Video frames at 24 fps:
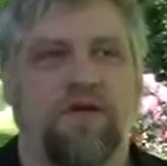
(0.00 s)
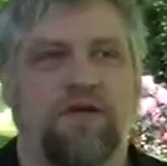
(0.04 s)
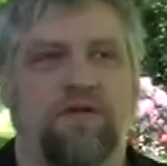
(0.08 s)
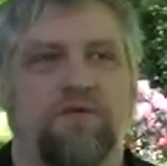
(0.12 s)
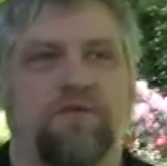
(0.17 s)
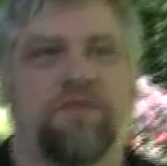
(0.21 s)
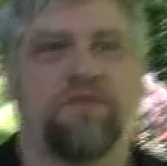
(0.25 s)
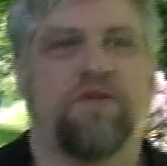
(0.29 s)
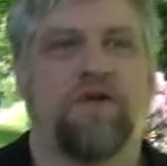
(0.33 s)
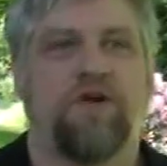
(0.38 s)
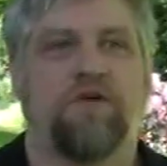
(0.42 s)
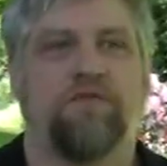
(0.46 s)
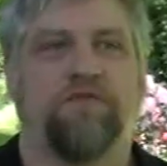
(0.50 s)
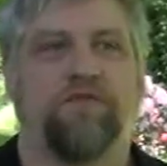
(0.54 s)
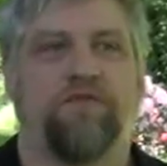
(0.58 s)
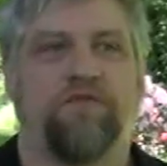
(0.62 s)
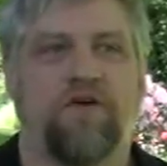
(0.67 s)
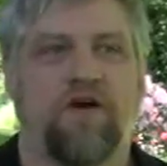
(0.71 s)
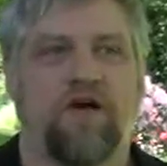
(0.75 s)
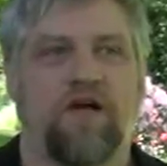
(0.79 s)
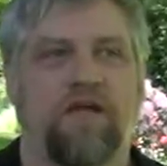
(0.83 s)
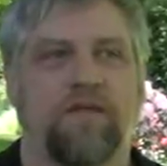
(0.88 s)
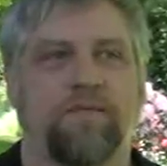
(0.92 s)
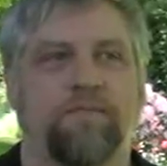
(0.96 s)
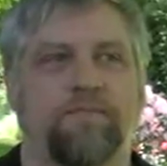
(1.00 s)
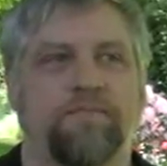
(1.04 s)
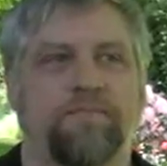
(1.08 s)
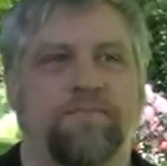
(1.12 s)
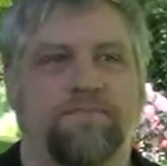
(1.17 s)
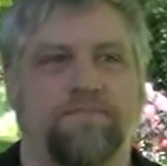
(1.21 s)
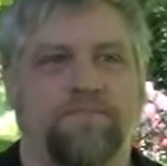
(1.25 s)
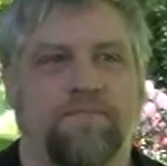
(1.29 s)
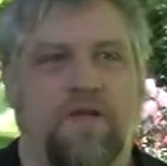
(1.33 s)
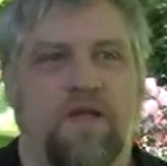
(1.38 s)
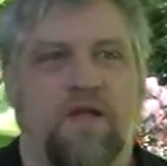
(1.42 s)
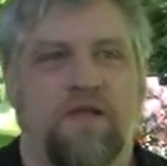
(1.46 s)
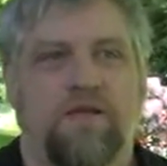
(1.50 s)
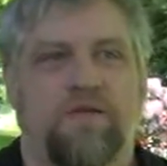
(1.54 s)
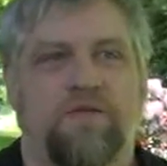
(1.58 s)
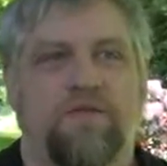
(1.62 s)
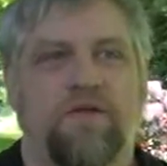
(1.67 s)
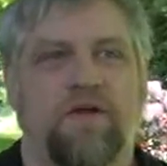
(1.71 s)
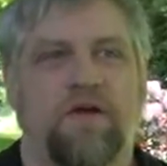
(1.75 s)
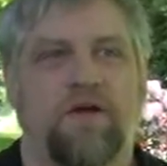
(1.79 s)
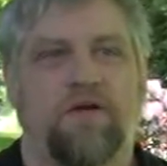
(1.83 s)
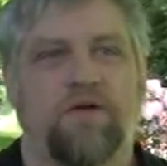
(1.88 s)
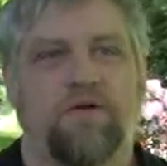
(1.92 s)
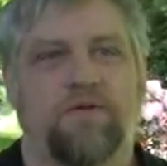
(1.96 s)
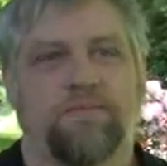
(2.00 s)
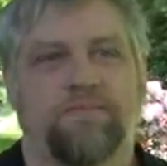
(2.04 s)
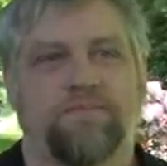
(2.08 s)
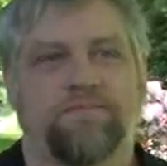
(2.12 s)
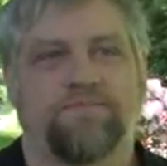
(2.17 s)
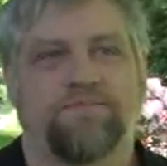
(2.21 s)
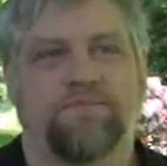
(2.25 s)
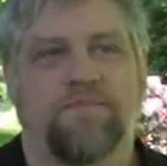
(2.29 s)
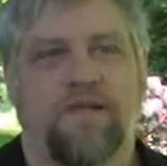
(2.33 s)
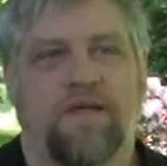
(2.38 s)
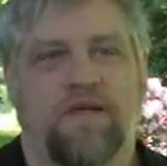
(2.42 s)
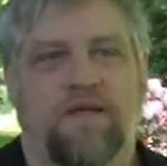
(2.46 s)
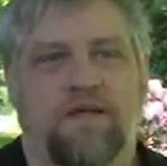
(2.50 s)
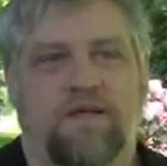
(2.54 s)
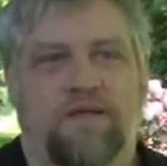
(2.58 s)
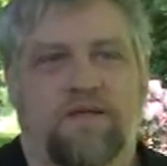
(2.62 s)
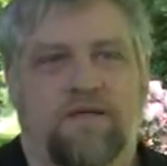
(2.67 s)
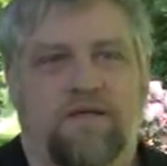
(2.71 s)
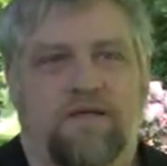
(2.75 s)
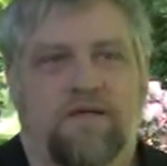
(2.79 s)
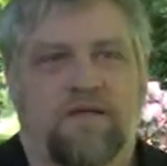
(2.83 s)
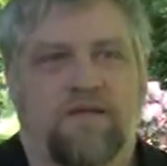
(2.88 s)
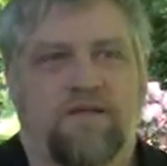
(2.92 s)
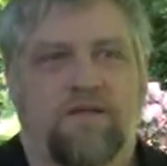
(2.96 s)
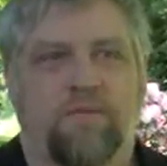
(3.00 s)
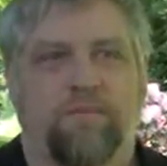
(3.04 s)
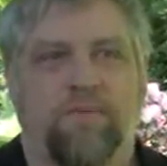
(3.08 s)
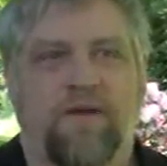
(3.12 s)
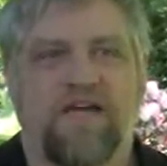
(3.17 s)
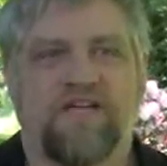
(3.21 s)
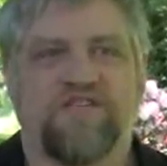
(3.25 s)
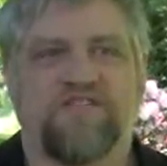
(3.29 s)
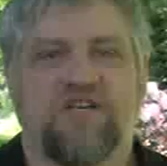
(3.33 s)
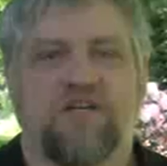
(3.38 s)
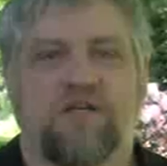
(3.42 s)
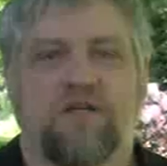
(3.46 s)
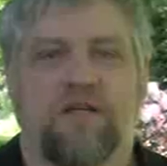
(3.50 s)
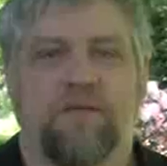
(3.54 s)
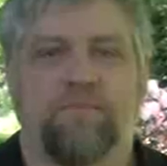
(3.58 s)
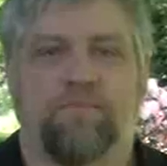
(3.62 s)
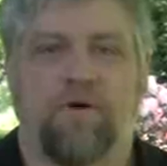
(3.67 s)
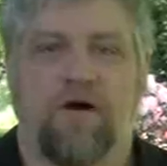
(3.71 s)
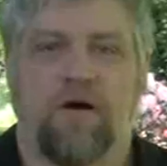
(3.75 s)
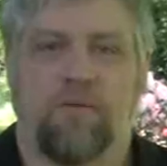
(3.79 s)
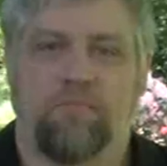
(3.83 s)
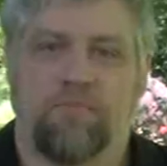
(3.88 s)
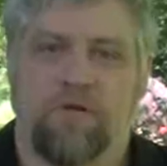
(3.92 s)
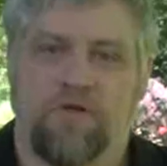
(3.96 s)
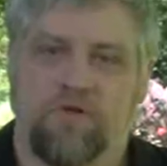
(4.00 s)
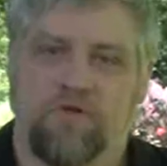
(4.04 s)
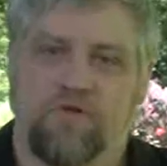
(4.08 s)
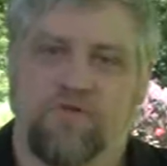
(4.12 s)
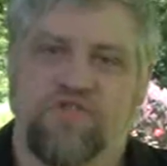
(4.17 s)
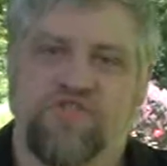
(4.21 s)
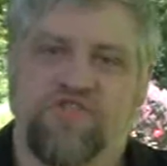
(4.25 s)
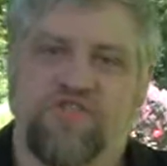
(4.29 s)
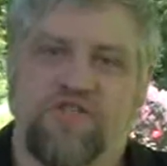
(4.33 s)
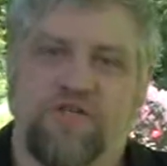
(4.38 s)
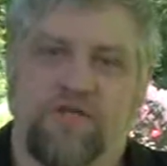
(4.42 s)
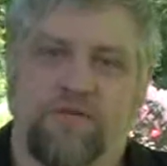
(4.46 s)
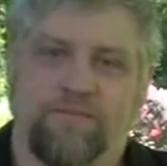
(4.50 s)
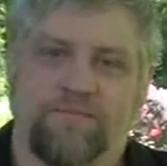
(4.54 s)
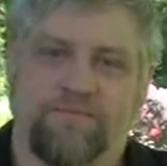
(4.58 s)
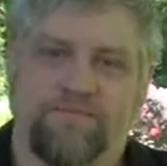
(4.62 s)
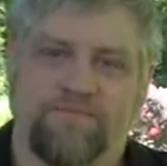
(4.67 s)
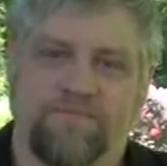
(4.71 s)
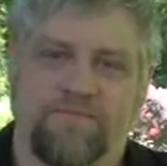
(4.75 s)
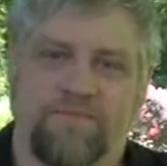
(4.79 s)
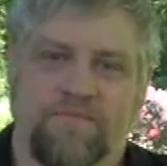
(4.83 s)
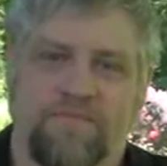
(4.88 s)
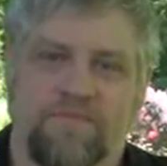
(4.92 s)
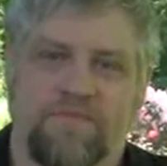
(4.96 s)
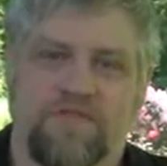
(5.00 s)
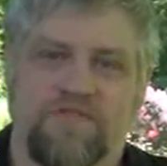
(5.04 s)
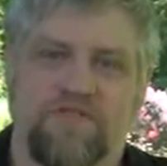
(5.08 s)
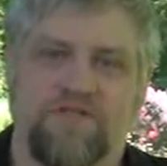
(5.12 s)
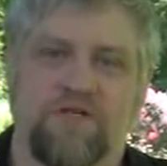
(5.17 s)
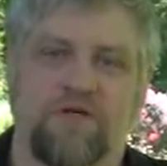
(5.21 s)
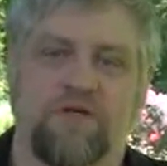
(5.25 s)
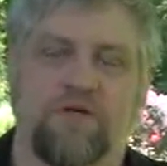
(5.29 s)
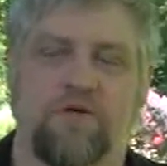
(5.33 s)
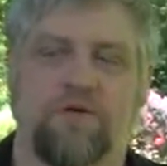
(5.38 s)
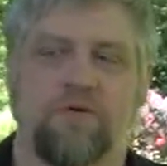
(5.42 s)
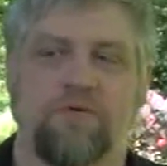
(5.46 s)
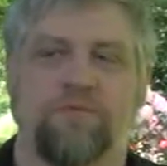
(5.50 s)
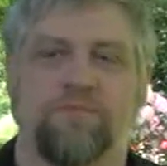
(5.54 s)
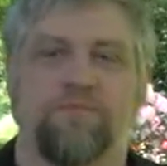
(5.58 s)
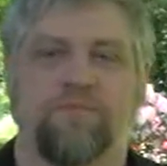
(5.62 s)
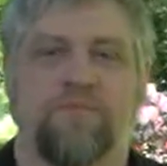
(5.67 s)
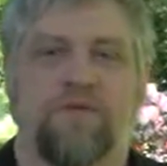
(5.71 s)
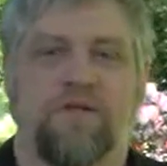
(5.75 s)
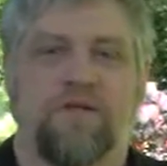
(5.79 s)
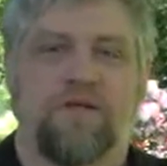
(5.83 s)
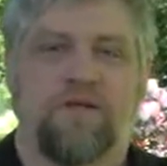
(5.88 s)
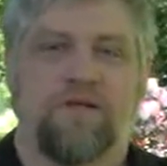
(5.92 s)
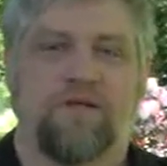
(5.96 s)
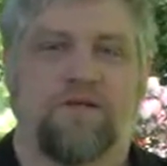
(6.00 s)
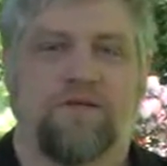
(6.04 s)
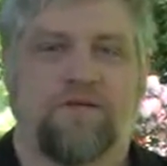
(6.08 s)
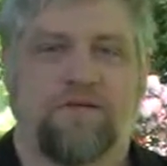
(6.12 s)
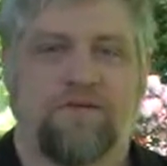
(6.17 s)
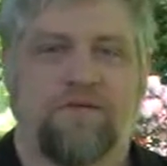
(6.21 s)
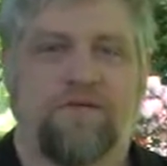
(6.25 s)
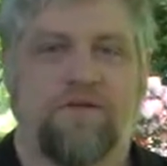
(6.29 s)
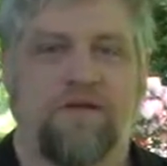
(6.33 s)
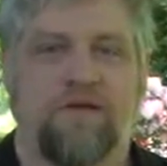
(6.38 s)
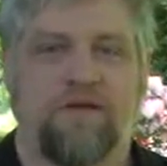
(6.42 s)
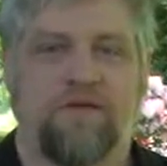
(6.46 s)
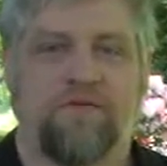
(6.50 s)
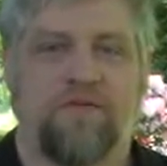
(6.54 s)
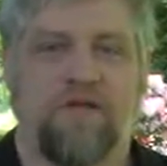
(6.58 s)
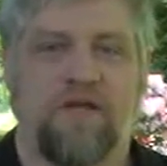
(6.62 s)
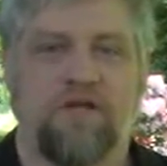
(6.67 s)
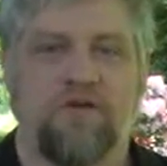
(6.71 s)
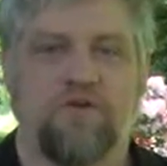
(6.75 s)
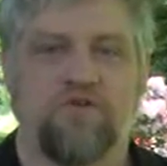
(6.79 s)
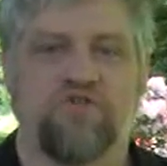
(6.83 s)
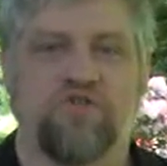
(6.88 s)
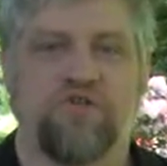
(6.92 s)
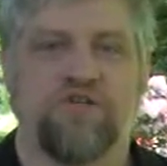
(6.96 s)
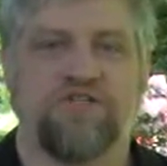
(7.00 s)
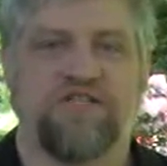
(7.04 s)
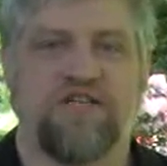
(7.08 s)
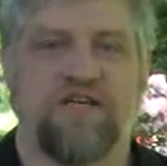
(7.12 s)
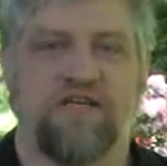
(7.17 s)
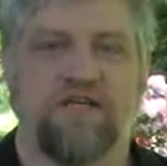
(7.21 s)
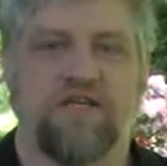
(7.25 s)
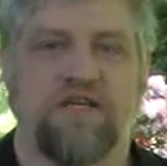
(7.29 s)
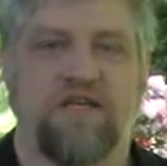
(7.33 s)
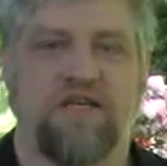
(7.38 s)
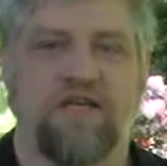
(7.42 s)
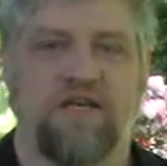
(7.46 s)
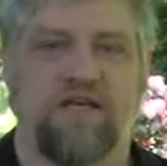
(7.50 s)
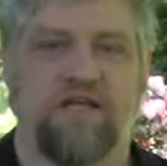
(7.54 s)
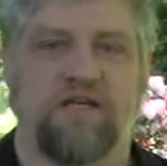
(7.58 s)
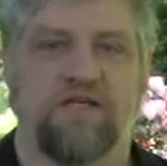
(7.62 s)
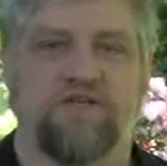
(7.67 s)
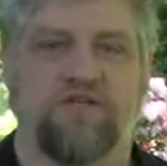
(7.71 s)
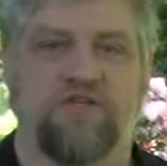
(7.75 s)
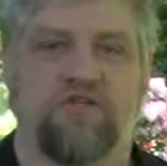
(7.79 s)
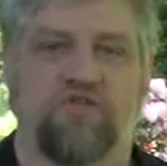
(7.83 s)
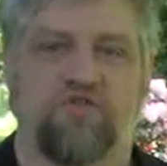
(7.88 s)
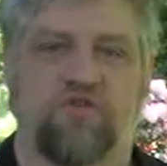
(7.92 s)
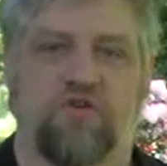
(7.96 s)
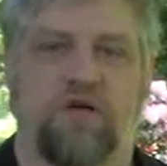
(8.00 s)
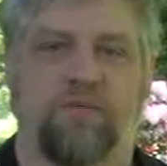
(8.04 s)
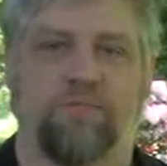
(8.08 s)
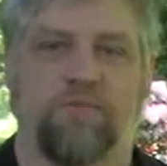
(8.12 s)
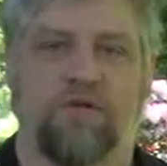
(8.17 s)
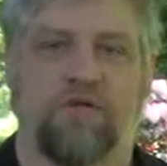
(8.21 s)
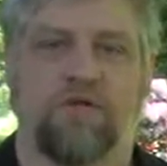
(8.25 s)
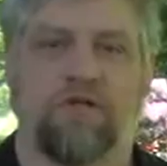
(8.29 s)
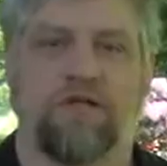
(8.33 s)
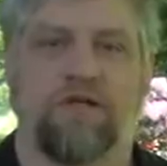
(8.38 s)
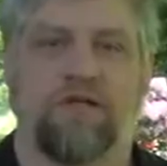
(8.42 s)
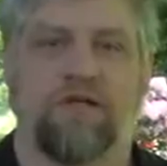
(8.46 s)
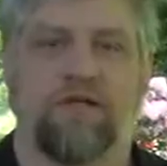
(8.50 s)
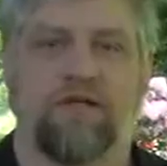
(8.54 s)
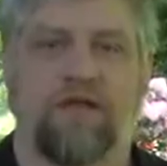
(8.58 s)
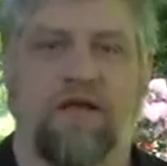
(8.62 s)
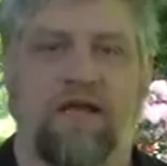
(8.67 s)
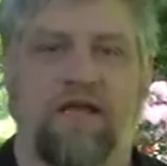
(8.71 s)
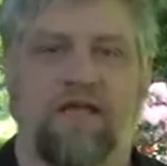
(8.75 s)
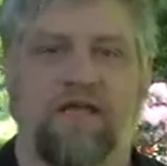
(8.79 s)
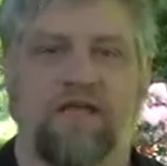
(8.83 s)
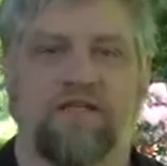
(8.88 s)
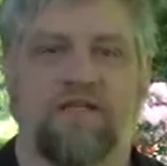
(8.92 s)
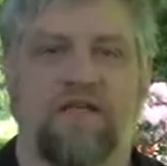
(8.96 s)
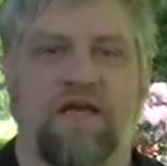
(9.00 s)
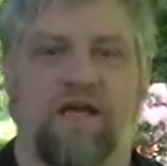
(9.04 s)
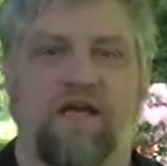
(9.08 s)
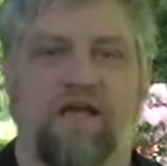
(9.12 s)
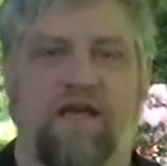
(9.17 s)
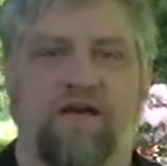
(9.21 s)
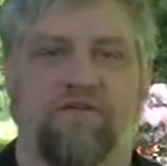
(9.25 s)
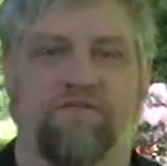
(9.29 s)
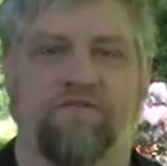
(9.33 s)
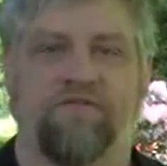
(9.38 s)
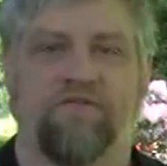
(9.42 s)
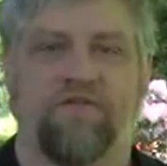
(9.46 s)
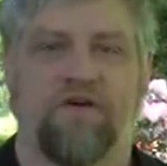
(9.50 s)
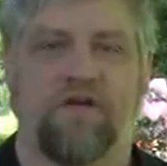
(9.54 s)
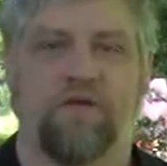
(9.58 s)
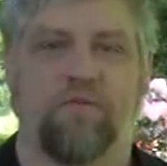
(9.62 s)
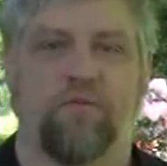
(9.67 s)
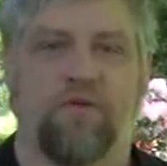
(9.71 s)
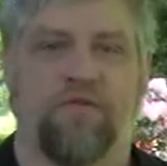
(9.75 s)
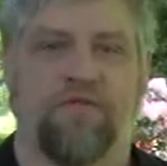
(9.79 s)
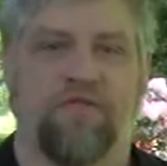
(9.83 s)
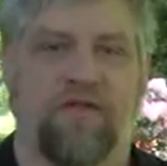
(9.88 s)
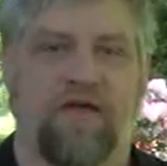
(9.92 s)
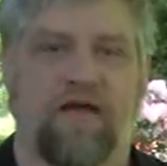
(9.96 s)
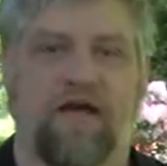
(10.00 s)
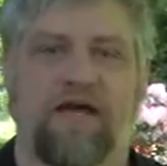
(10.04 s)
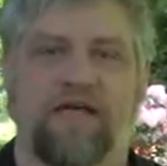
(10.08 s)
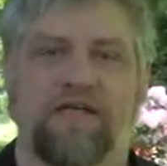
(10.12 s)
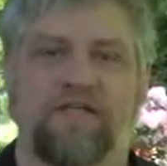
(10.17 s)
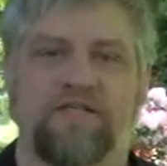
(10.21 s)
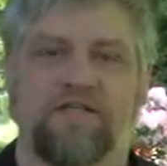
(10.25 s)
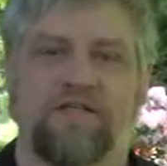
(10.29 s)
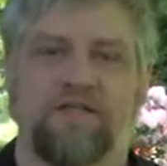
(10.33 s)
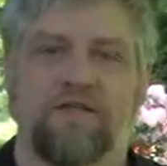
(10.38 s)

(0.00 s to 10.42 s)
No, they're fun. They're basically bumblers, so they usually tend to get into trouble, and I have fun with that.